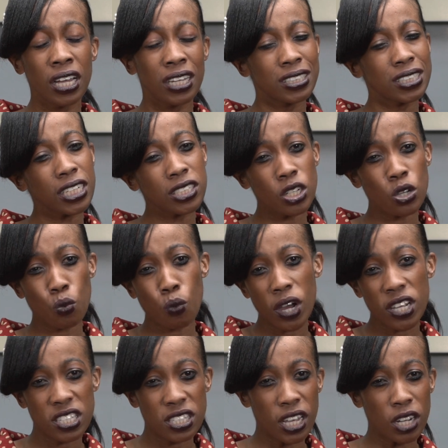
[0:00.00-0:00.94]
certain
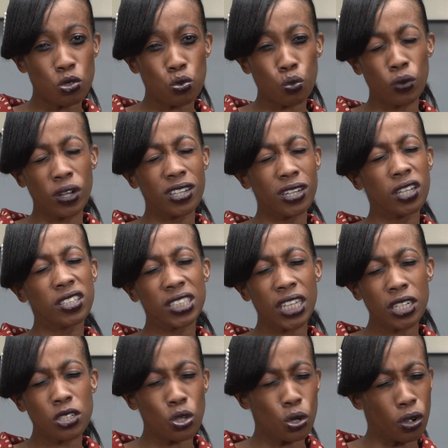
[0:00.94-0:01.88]
words that will
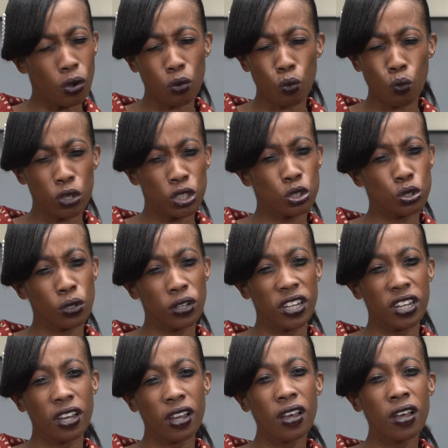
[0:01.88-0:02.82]
start
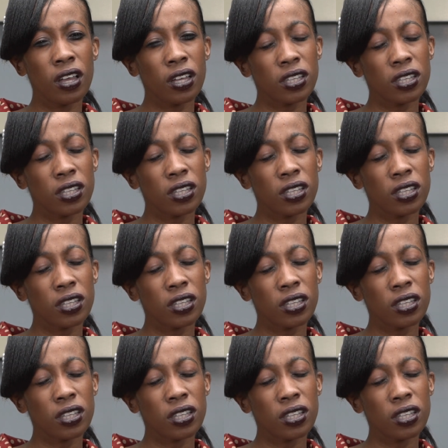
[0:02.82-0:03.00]
questioning,